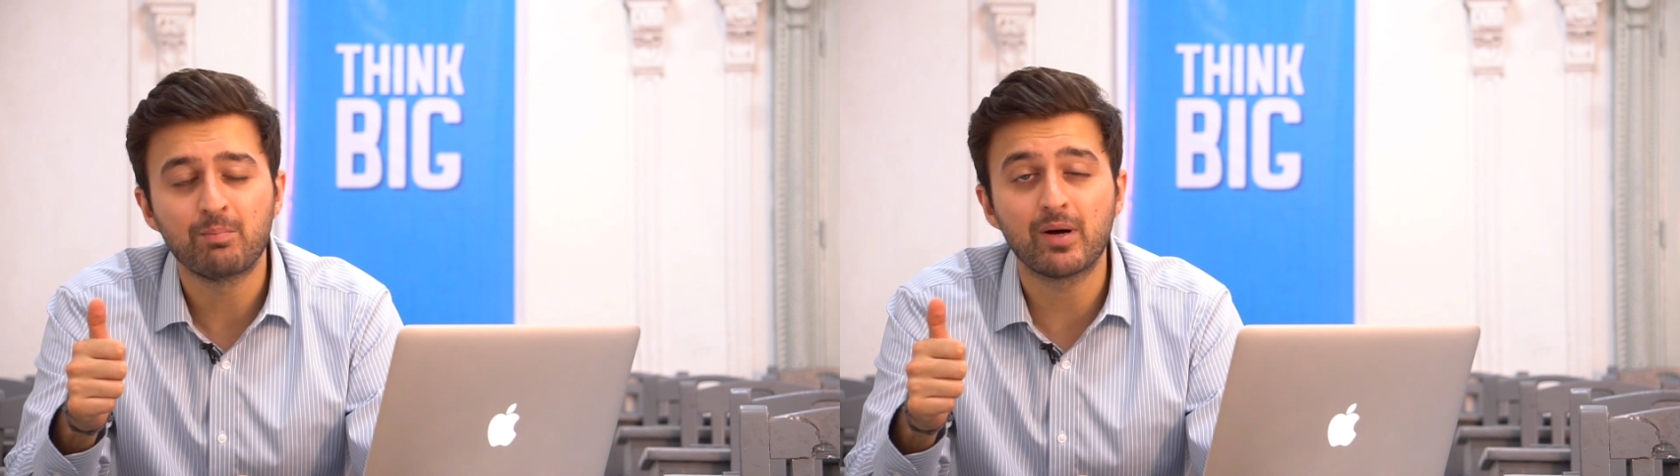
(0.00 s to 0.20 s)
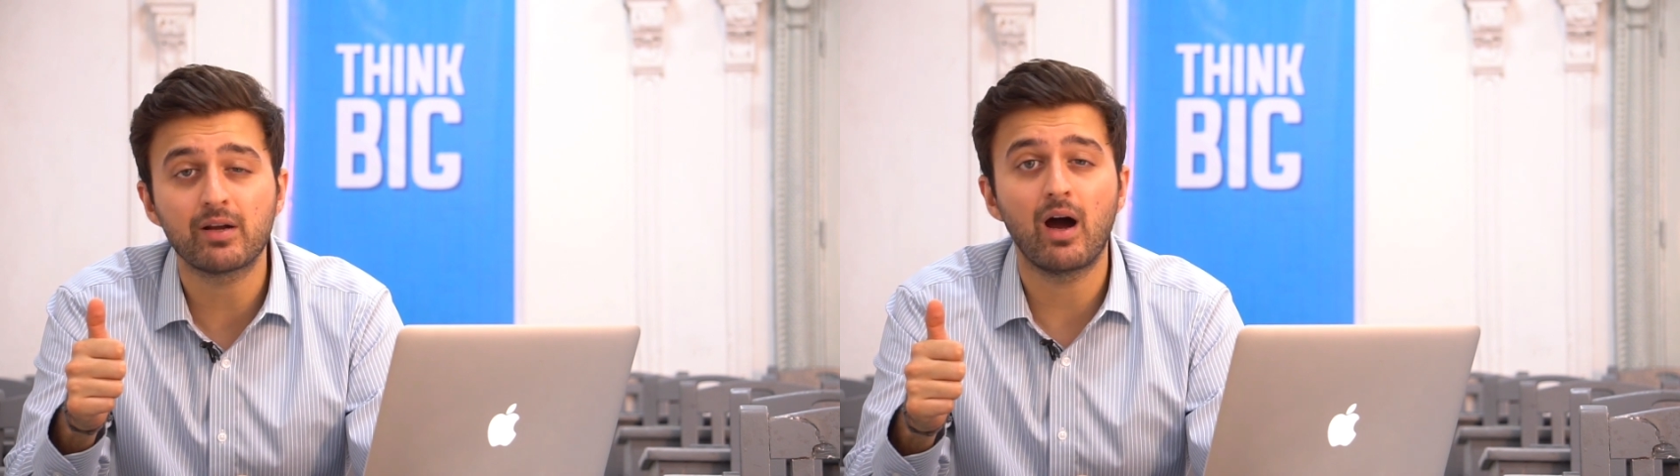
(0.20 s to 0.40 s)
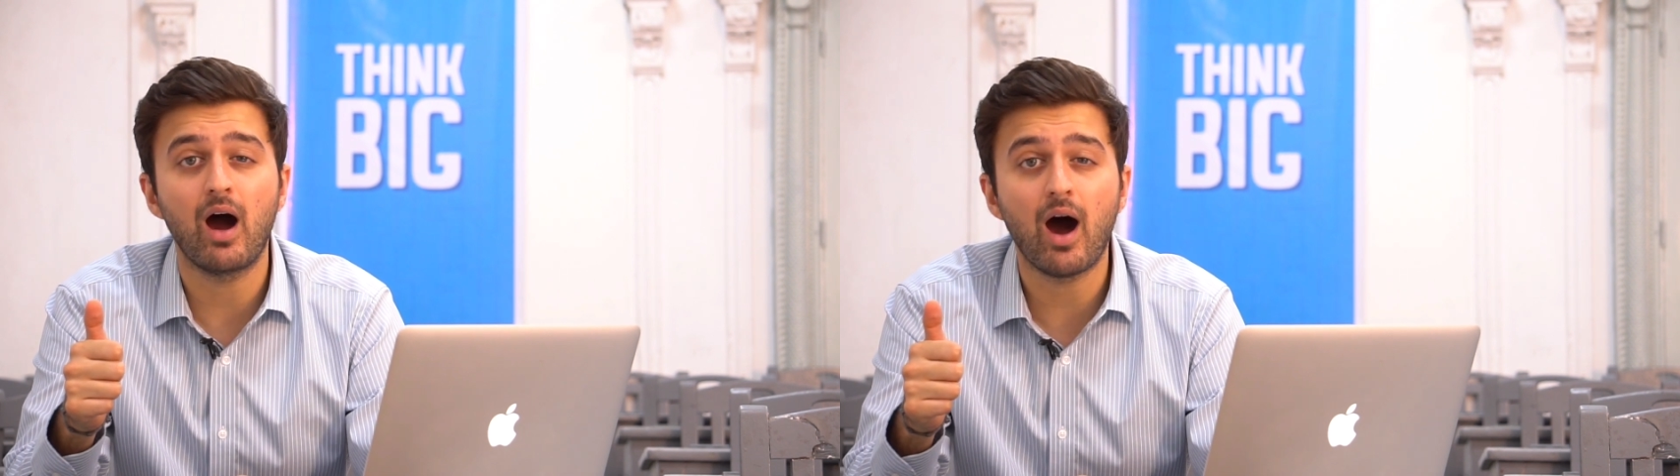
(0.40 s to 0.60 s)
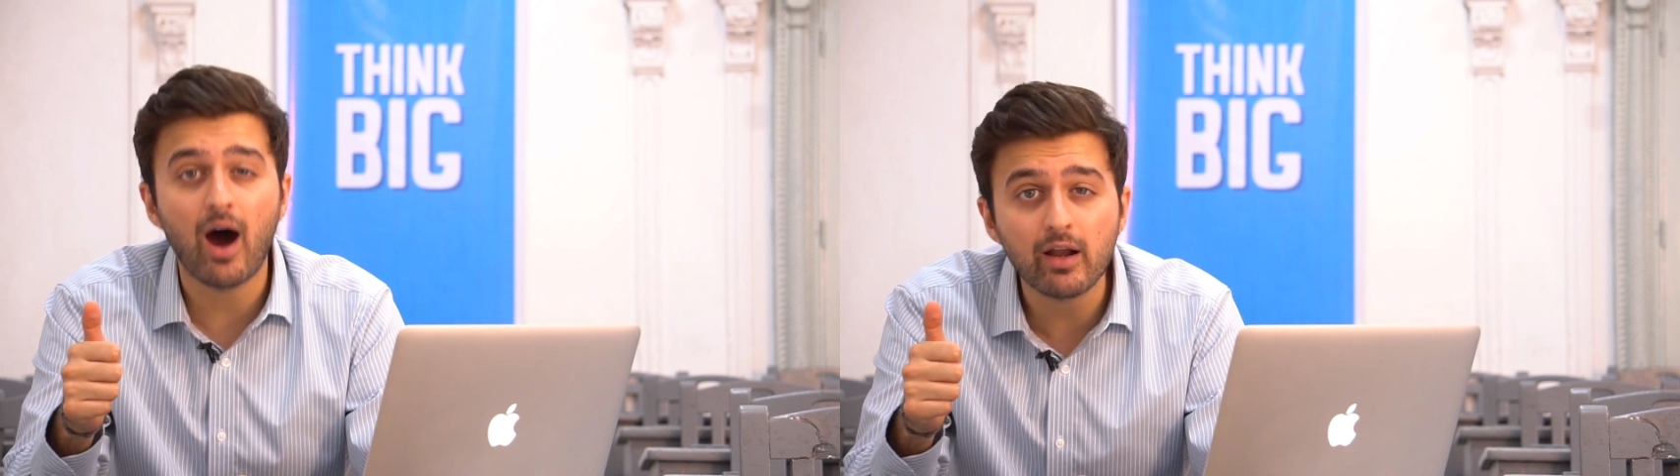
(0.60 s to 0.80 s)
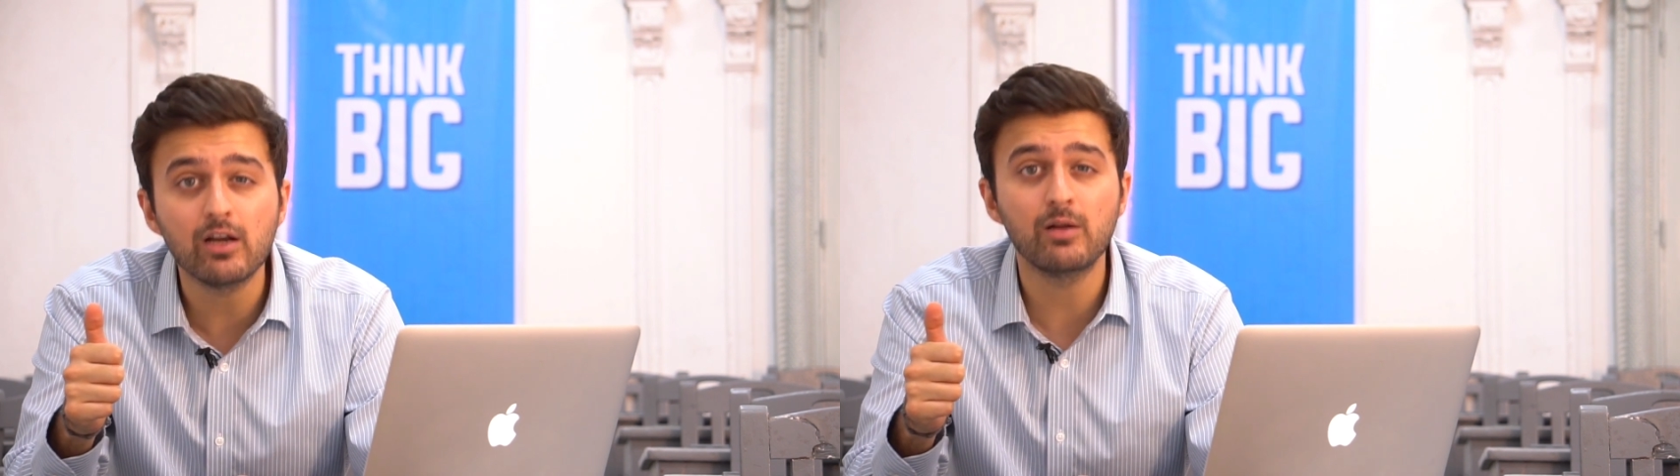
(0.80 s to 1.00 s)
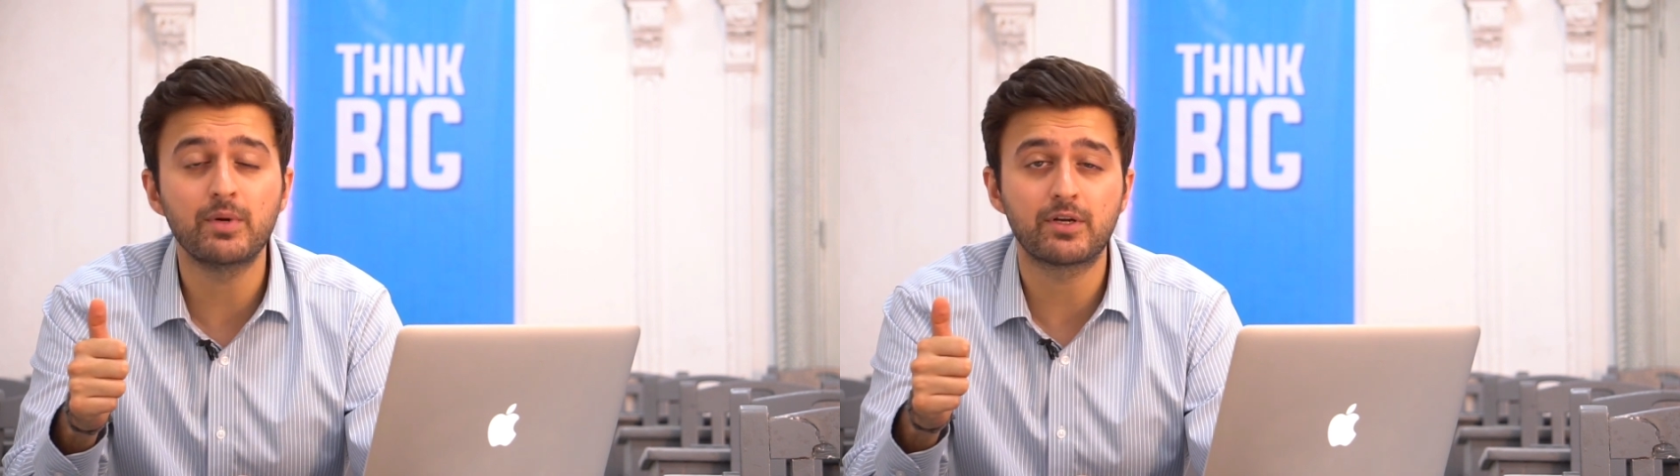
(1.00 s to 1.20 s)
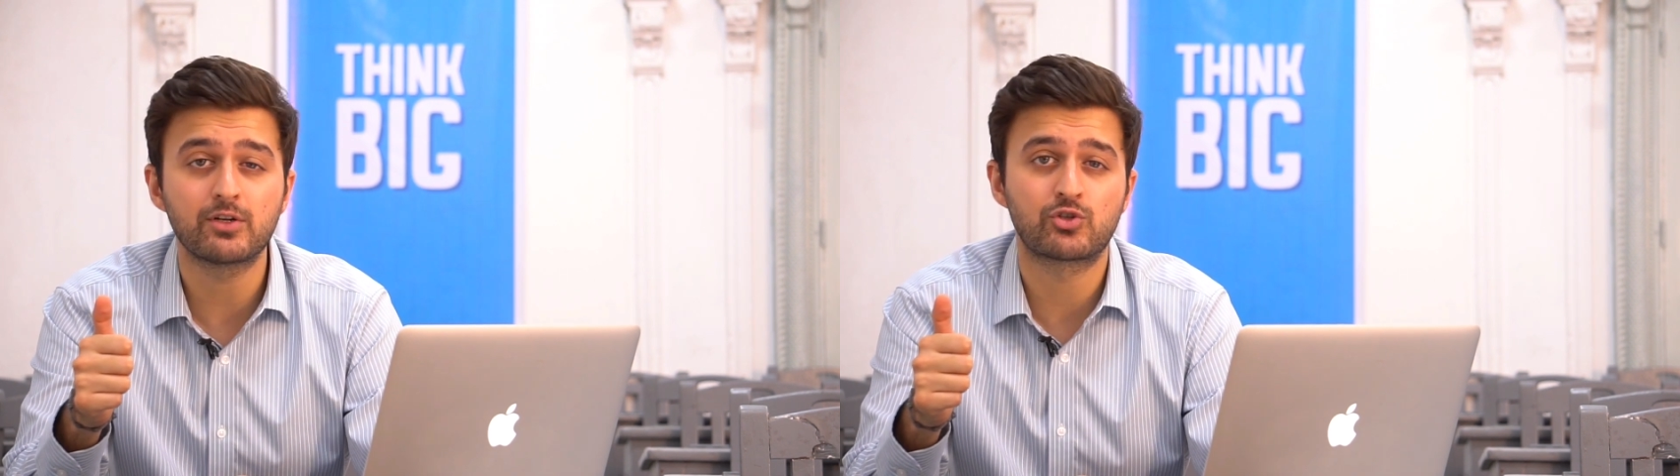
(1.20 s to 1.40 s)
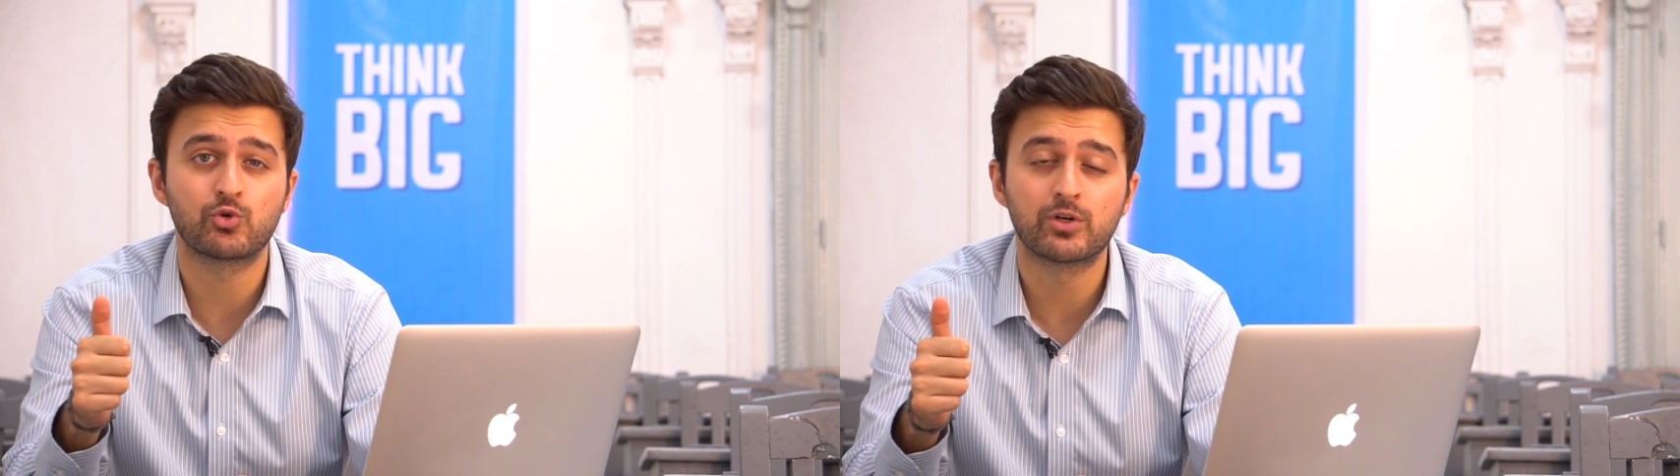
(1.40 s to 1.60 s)
but unlimited
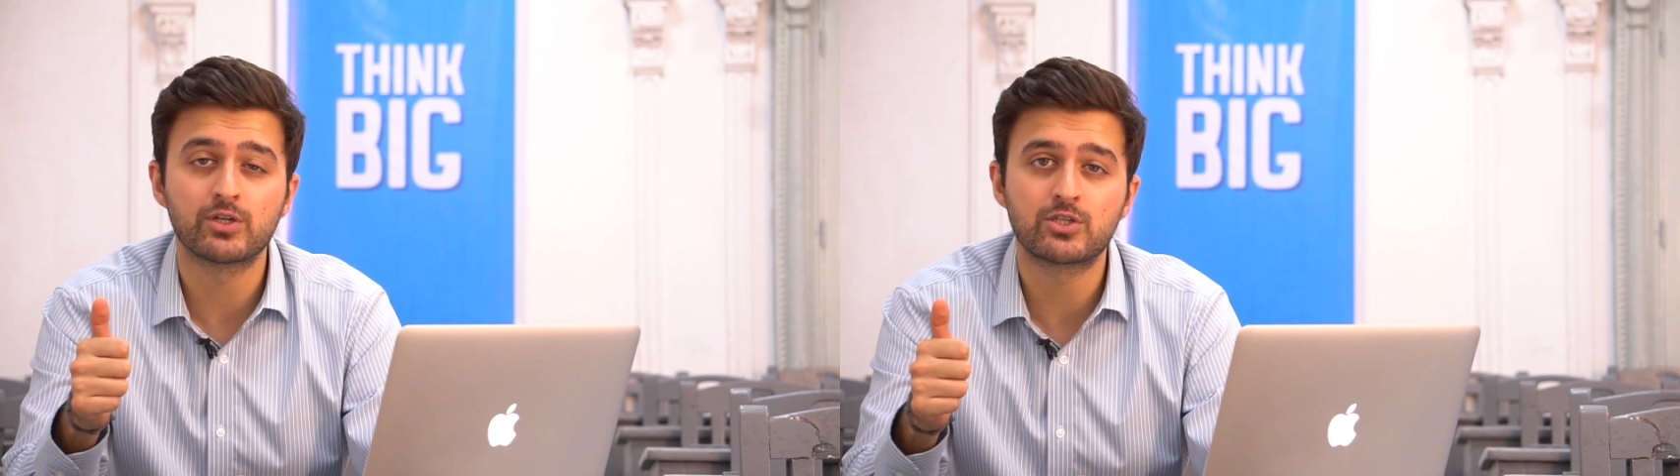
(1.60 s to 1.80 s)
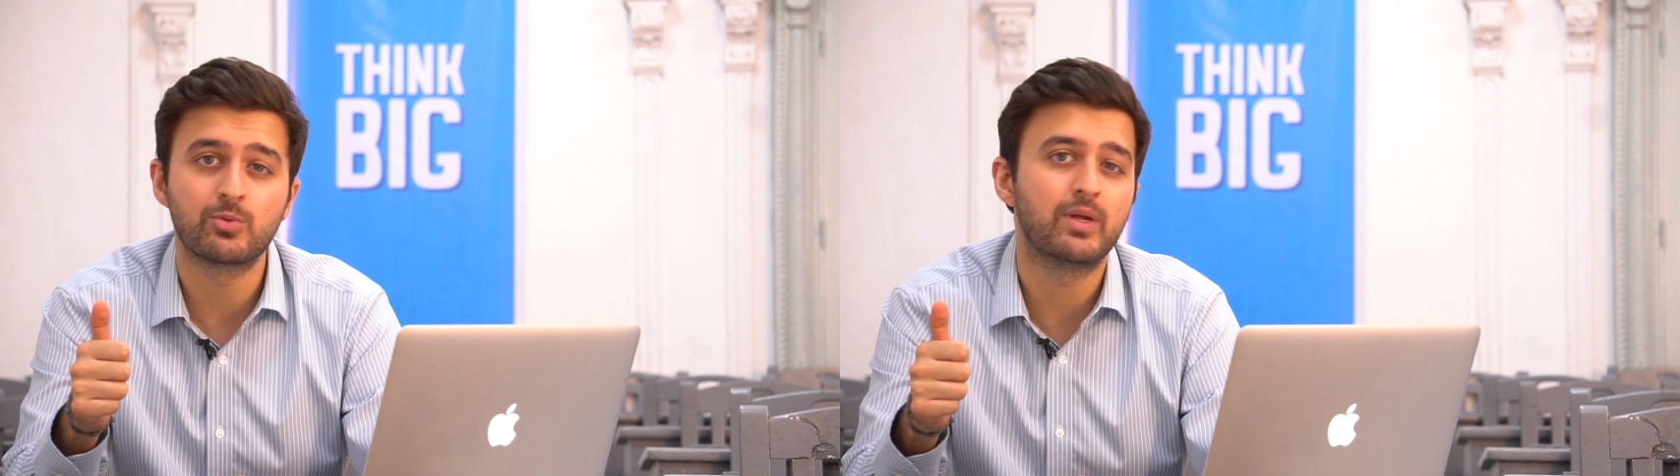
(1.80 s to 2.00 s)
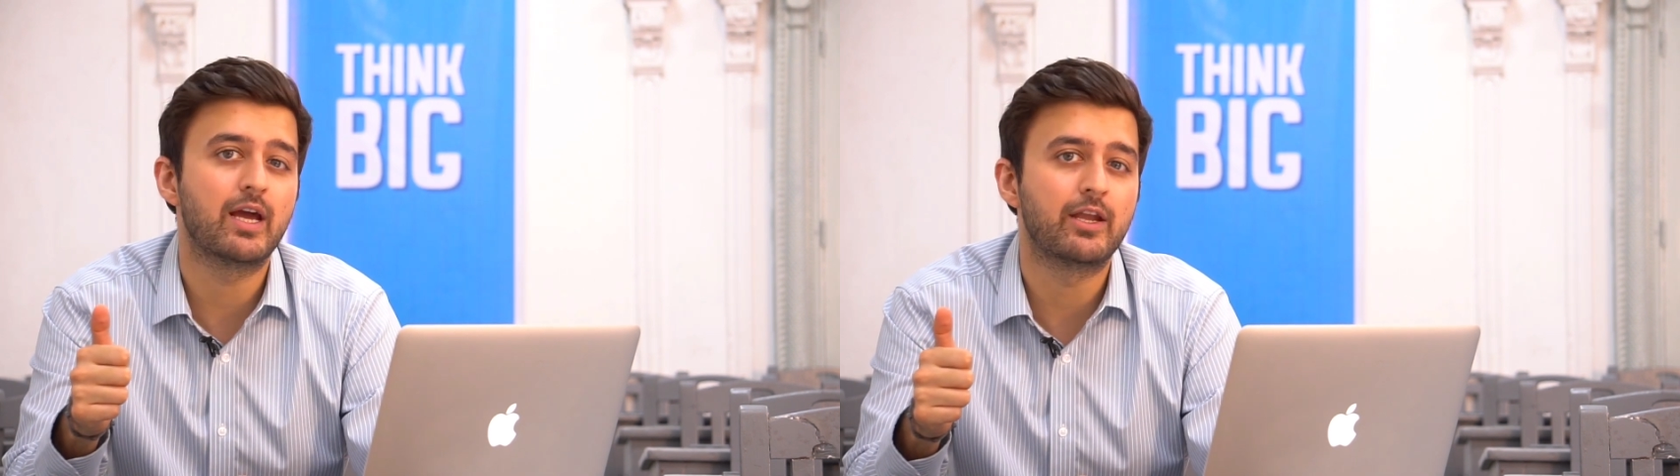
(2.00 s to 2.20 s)
students to be